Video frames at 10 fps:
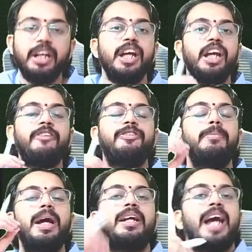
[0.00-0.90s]
If you
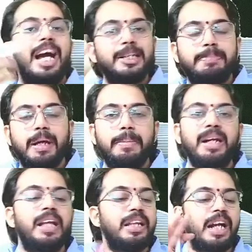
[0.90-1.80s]
make cash payment,
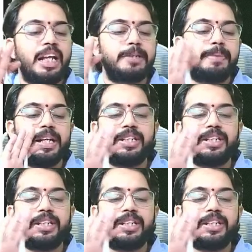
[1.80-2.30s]
then that expenditure